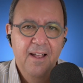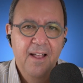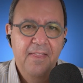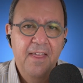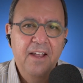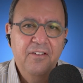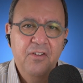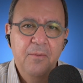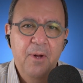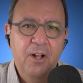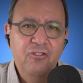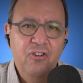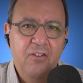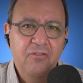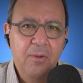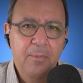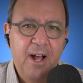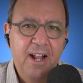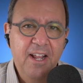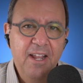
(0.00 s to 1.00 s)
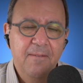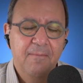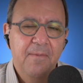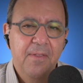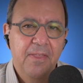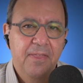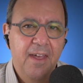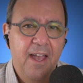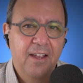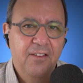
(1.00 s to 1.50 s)
Thanks so much, everybody.
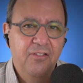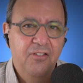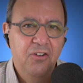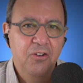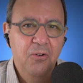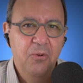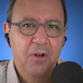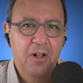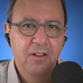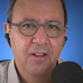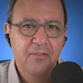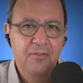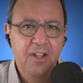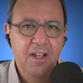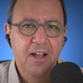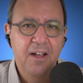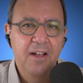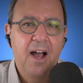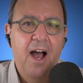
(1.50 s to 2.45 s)
Thanks to Olivia.